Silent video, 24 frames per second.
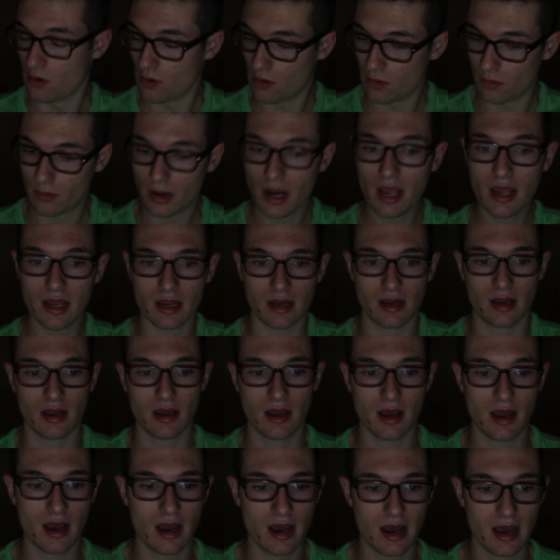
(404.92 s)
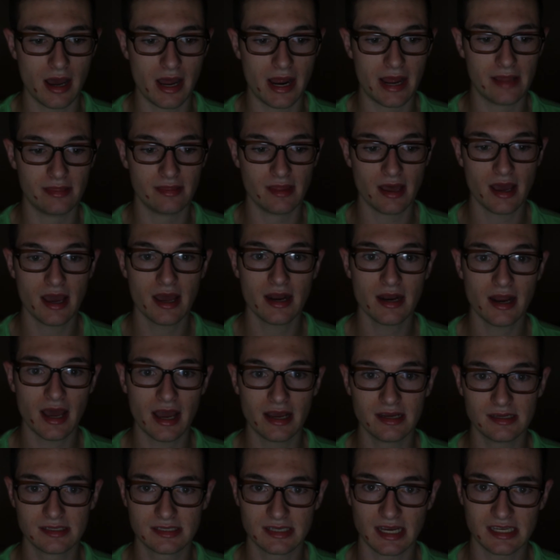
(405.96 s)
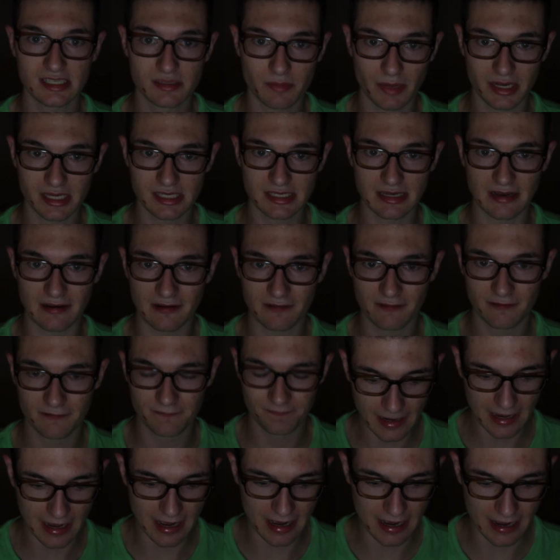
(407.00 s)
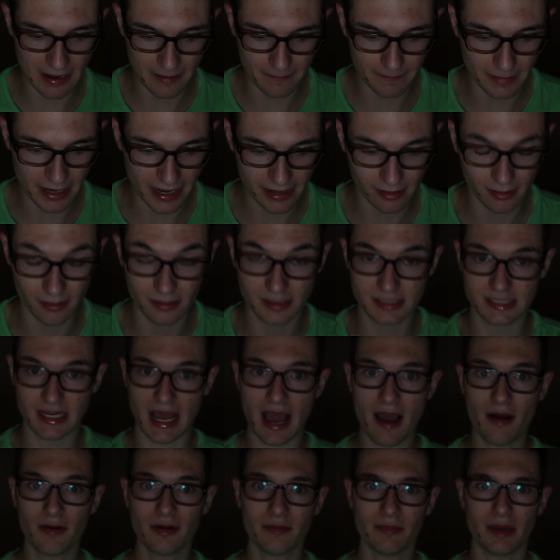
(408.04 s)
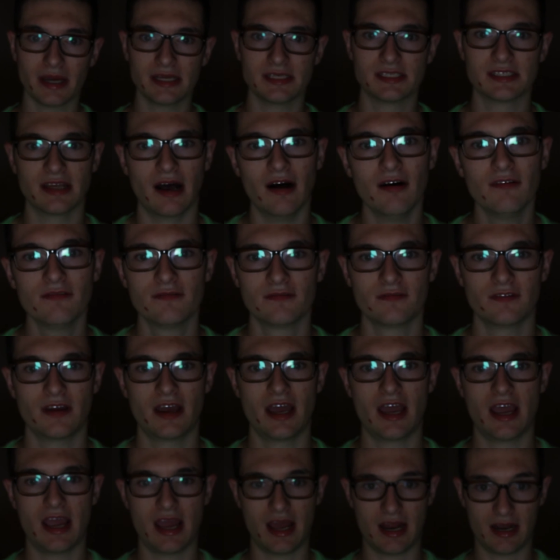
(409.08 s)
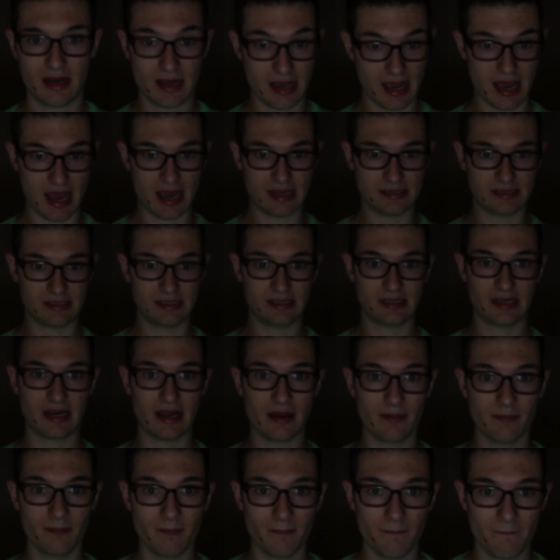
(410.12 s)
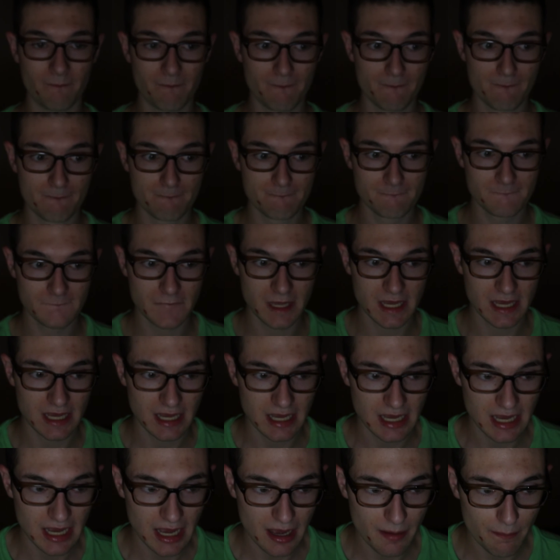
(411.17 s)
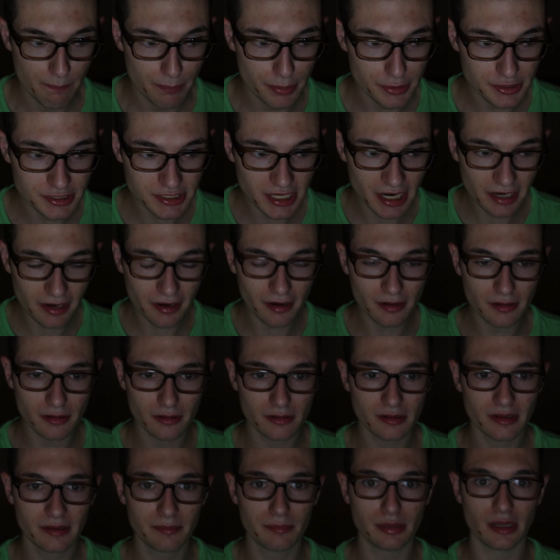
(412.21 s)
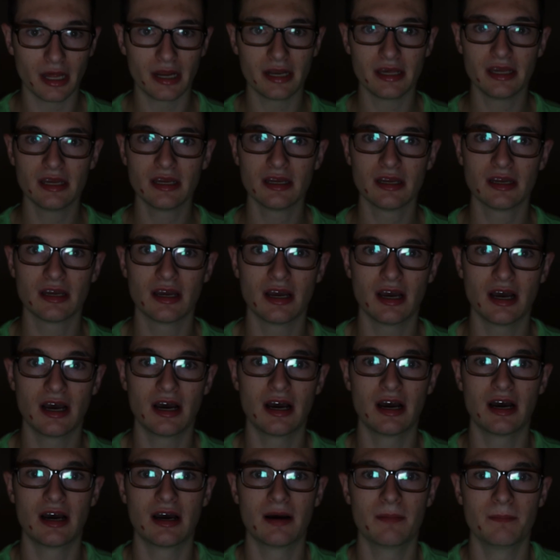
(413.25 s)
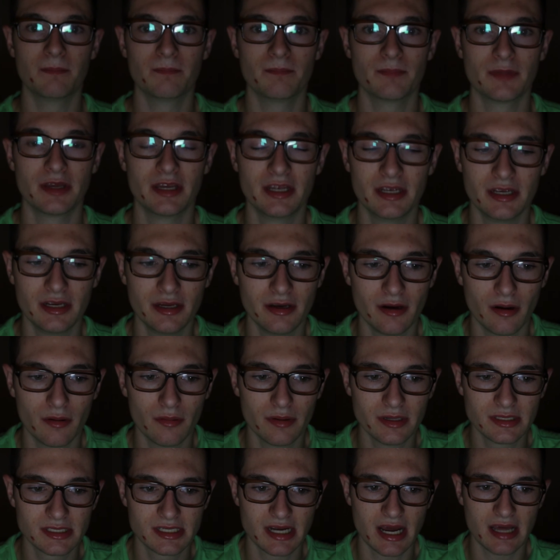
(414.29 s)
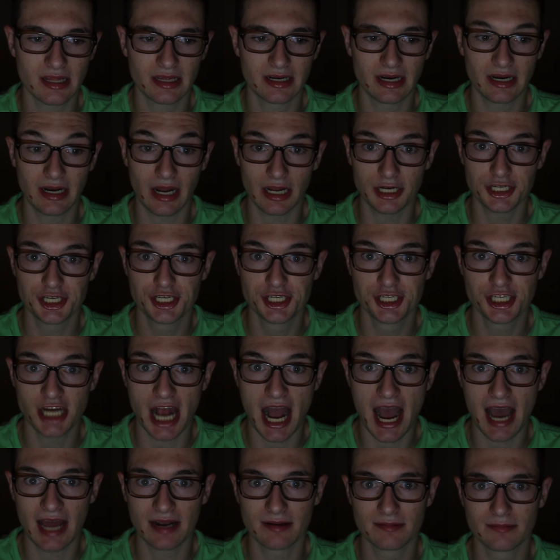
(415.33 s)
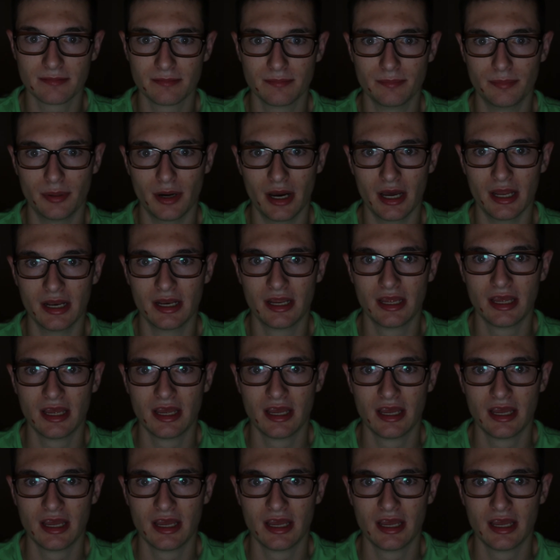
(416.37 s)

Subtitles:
okay. And then I assess myself. I look down at myself, and I see that I'm particularly bloody. It's not like I got shot, but